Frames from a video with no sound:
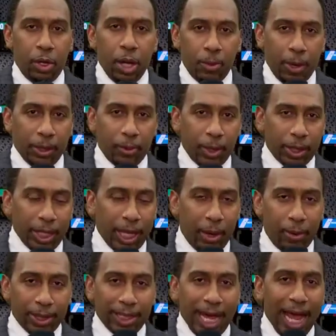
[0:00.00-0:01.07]
Well, the one thing I
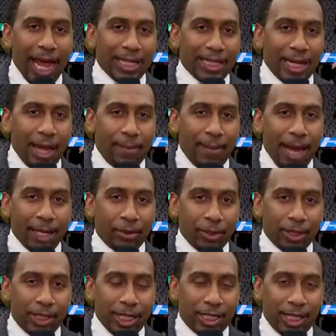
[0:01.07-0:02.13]
want to add to that, Michael, is
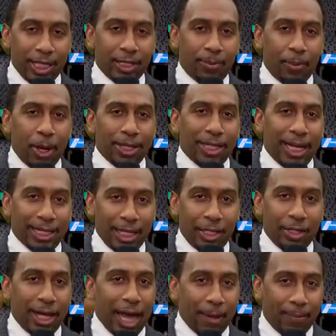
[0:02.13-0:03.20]
this. Here's the part that I think
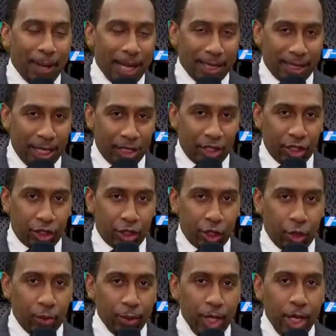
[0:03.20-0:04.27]
you got to pay attention mm-hmm. to.